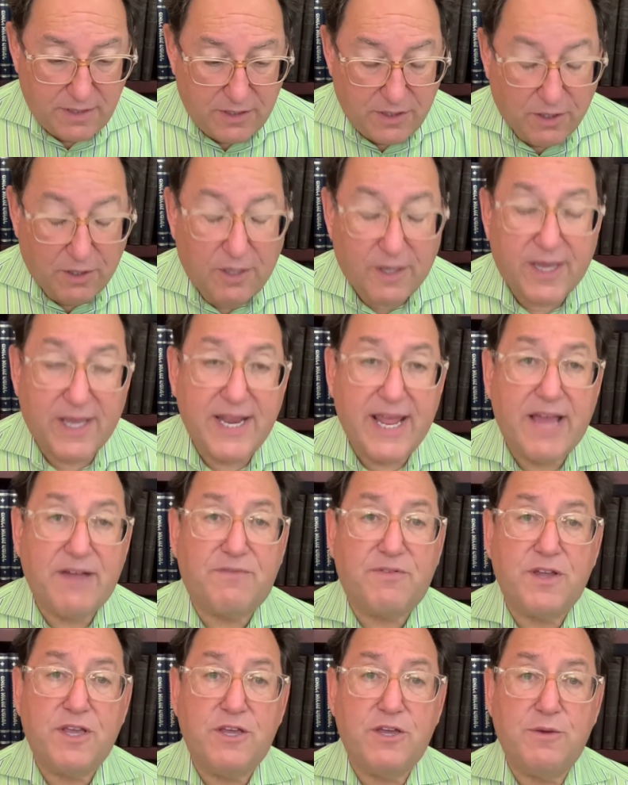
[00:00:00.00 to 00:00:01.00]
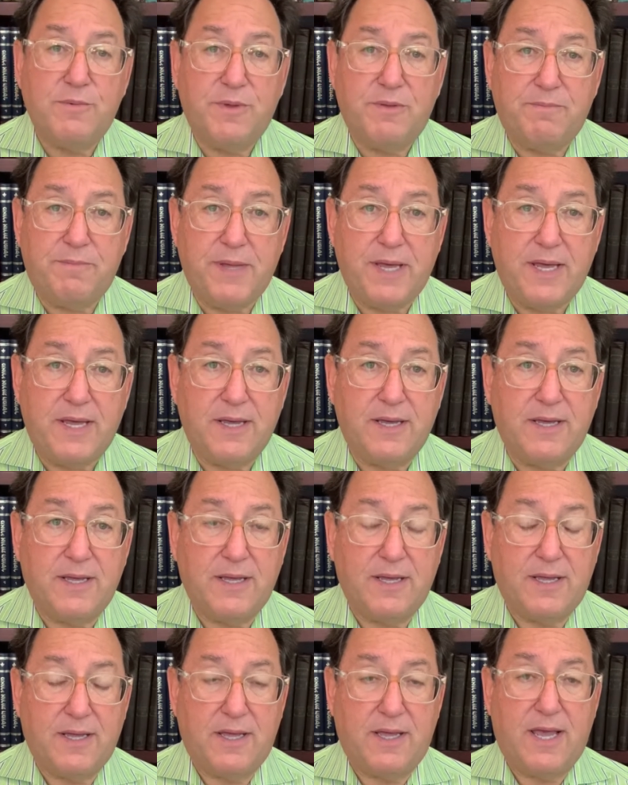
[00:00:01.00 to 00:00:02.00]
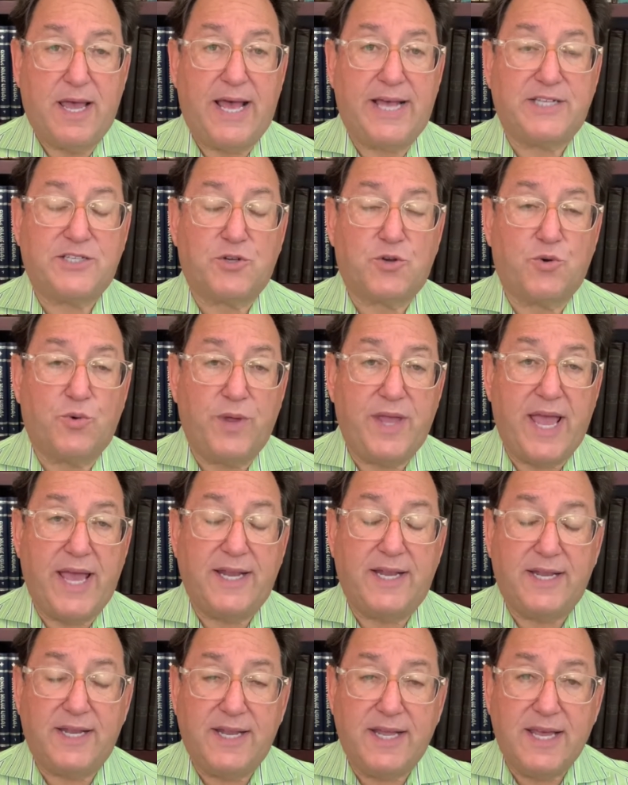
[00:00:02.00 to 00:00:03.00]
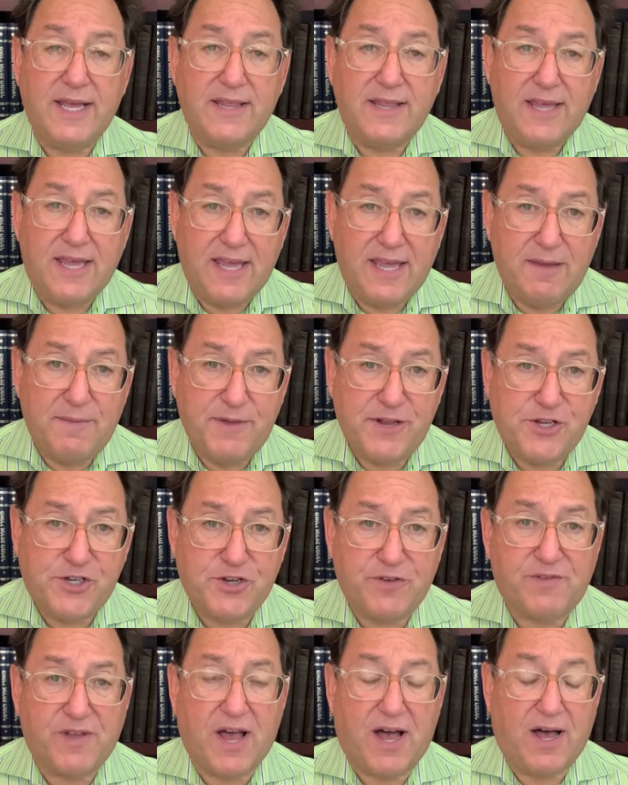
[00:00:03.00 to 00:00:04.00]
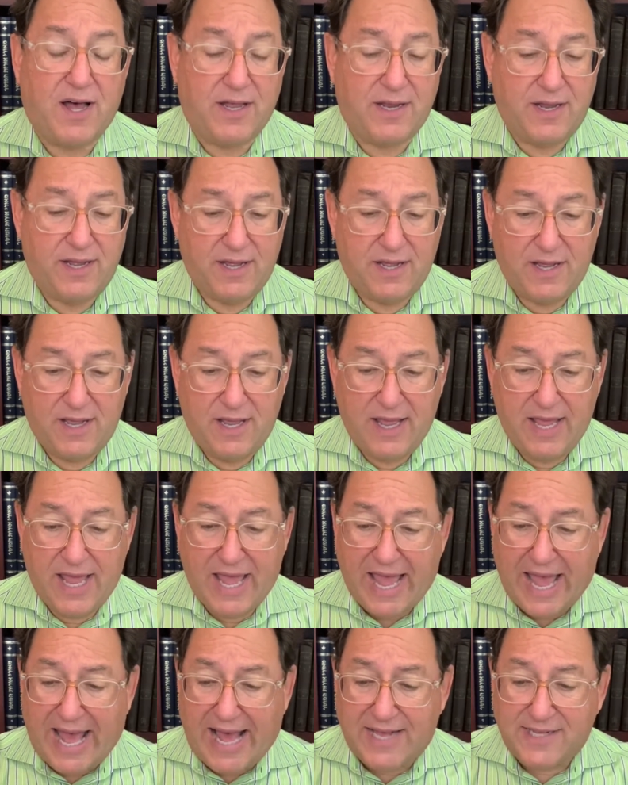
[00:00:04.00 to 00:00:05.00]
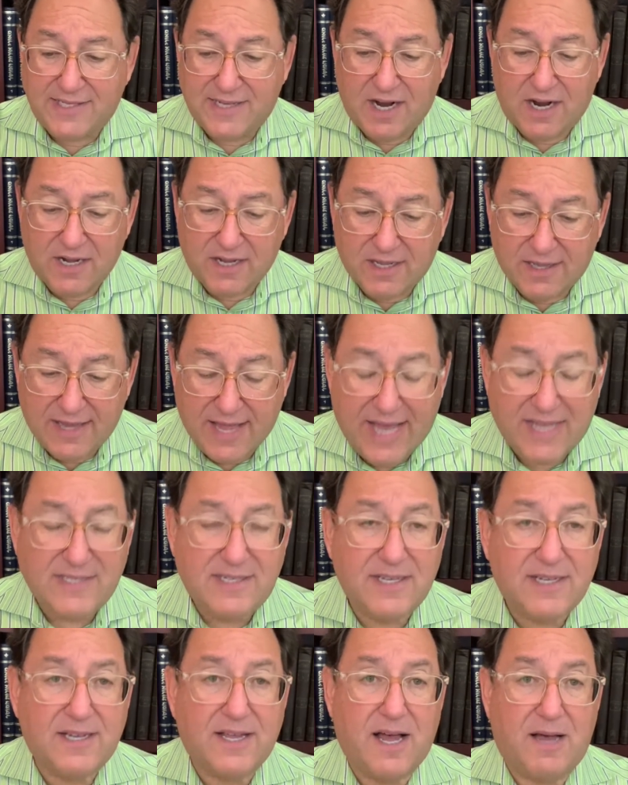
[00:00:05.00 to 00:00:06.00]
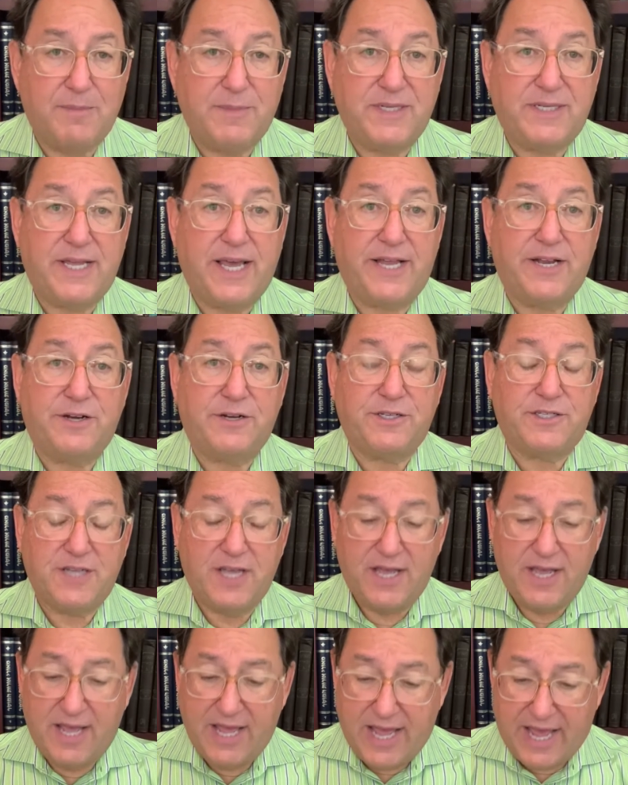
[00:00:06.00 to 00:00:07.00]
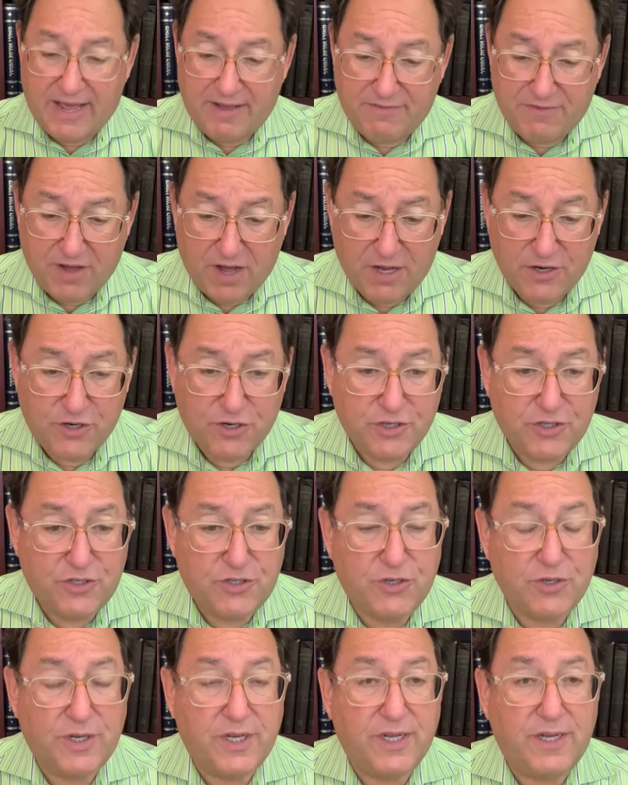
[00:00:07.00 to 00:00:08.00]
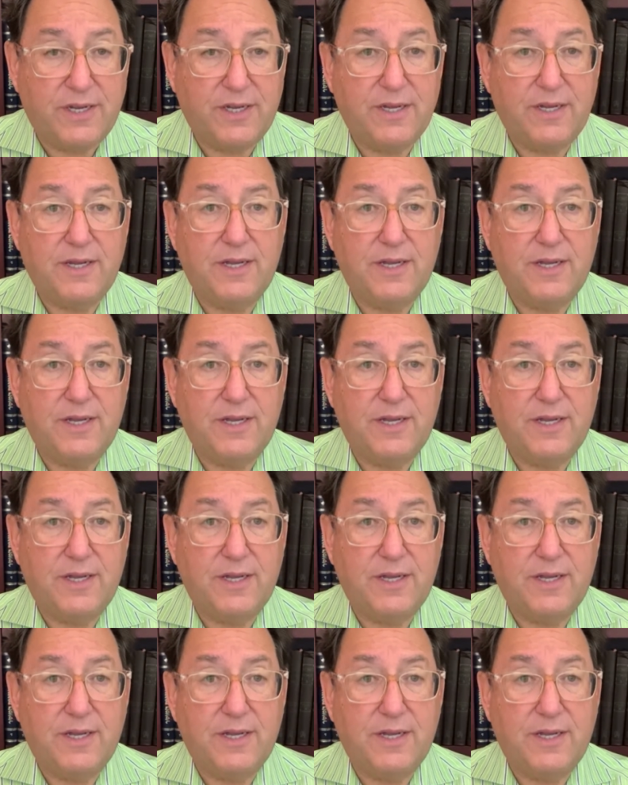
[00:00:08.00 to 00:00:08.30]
to look at every human being as created in the image of God, as our classic commentators have understood it,